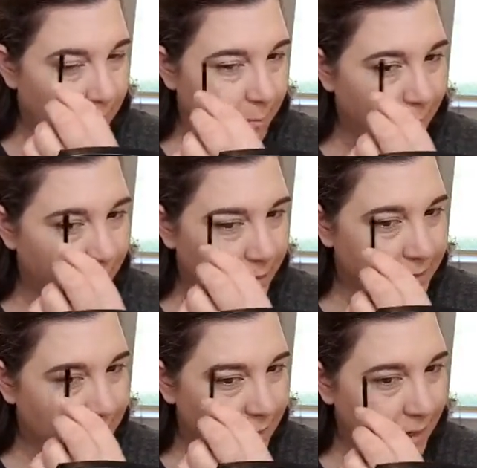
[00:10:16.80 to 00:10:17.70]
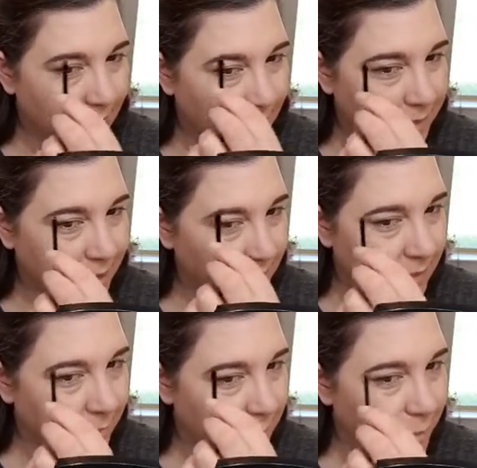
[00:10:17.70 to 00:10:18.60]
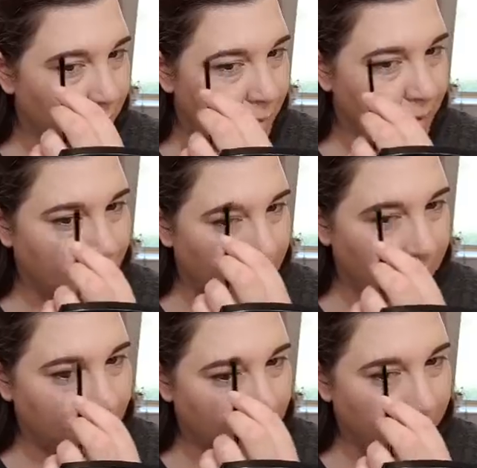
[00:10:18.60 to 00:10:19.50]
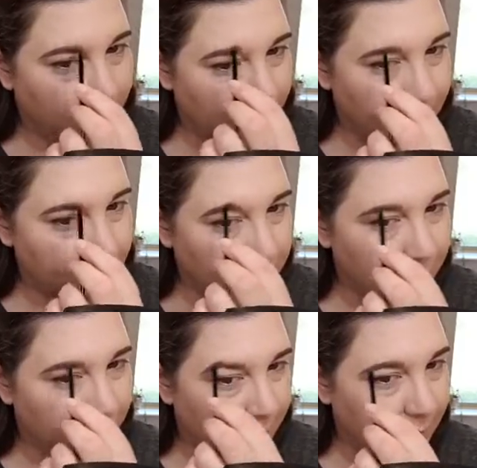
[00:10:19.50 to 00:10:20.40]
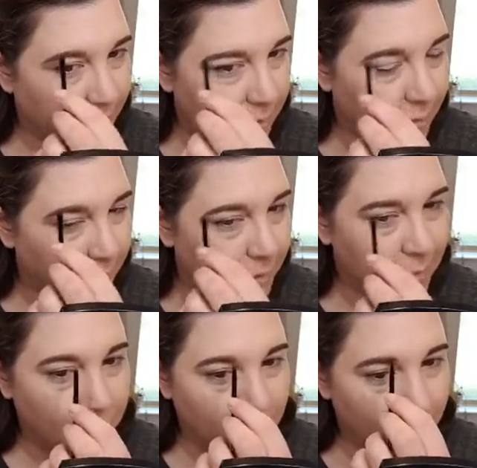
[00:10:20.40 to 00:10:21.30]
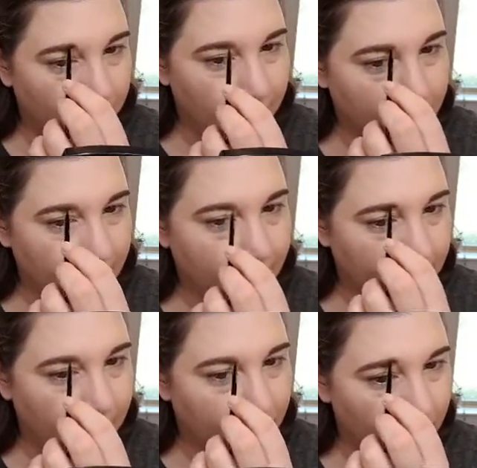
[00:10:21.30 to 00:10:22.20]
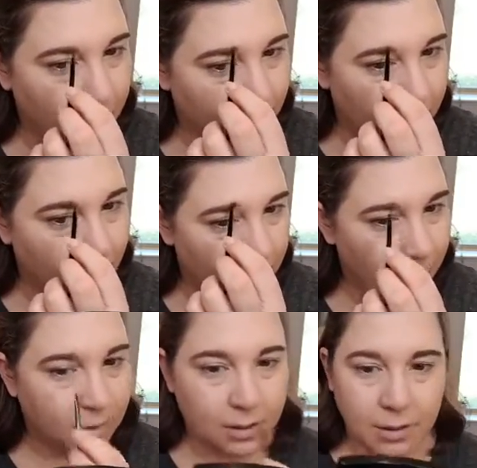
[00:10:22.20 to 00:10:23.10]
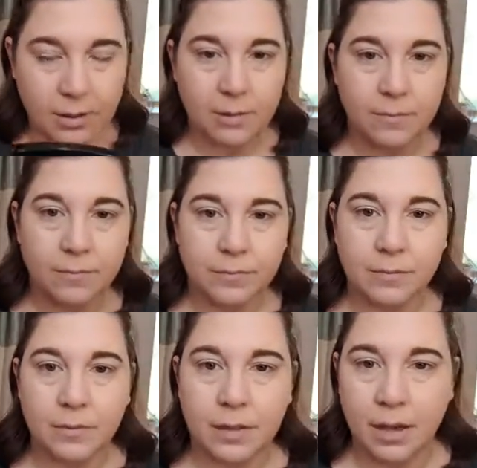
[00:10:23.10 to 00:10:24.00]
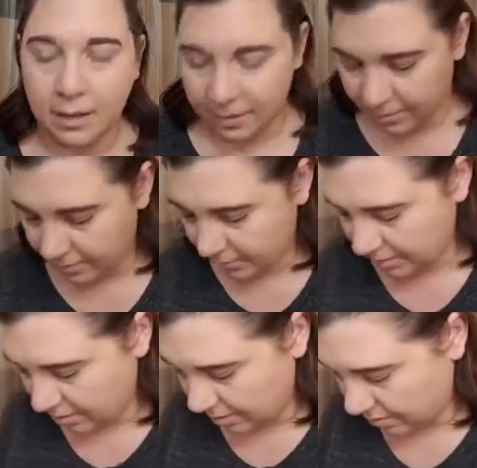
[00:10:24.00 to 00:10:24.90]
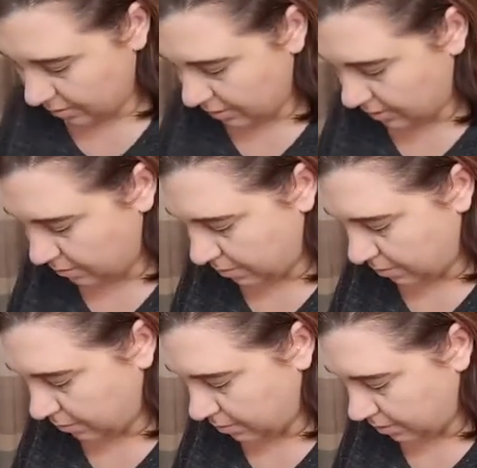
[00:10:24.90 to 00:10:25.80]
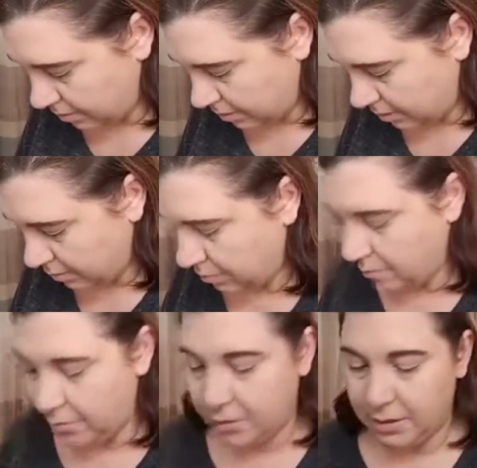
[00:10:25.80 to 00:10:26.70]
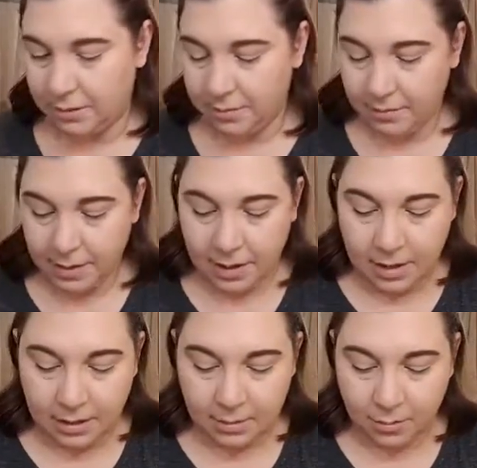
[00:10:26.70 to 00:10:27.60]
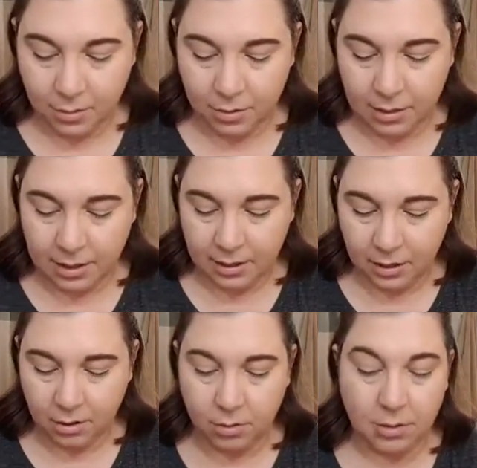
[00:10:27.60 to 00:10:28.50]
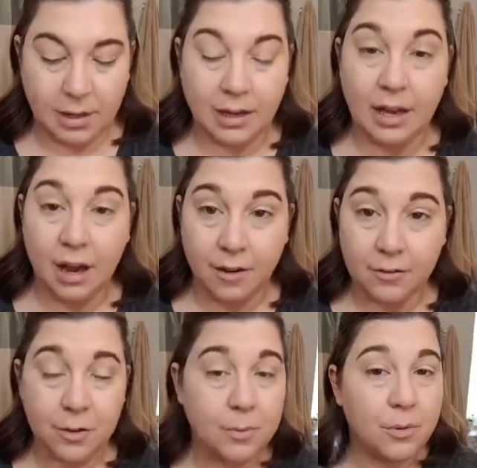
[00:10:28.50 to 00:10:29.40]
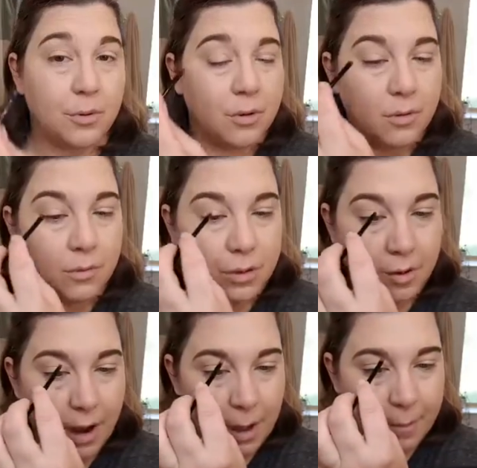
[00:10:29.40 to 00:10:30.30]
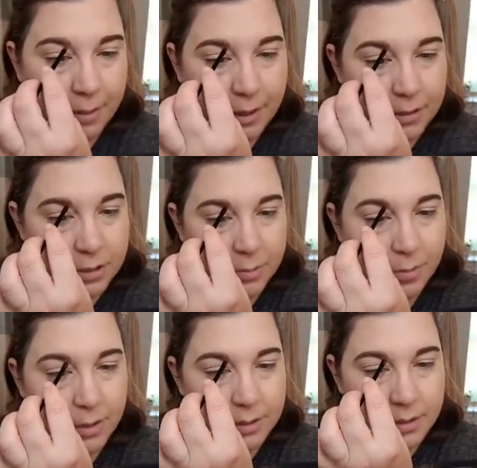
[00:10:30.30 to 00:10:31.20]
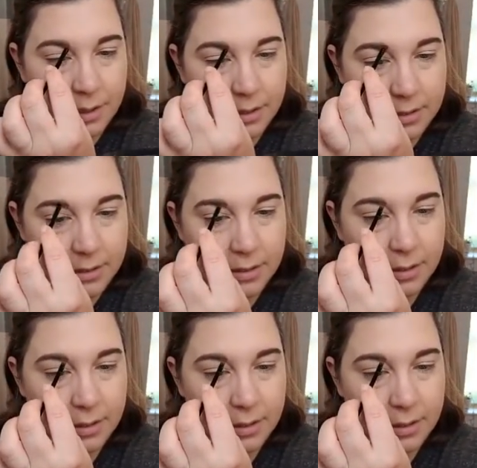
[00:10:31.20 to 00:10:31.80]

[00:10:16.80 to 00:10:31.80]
But I think the more that you play with your makeup, the more that you... Okay, that one's not quite as bold. Let's do one more dip. The more that you get comfortable with your application process,